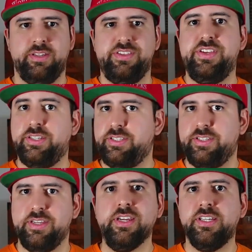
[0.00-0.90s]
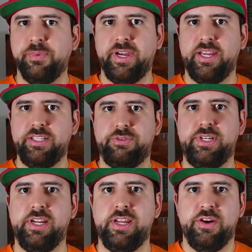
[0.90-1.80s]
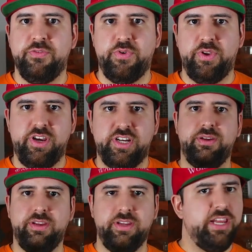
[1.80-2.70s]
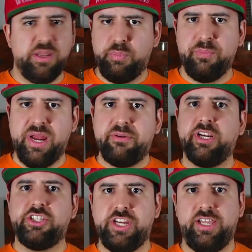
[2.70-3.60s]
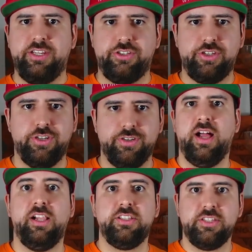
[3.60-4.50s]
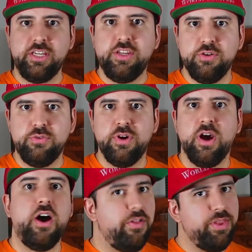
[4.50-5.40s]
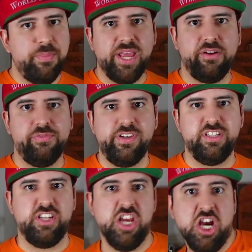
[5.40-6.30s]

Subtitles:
This is my entry for the Get Barbaric challenge. I'll see you on the battlefield.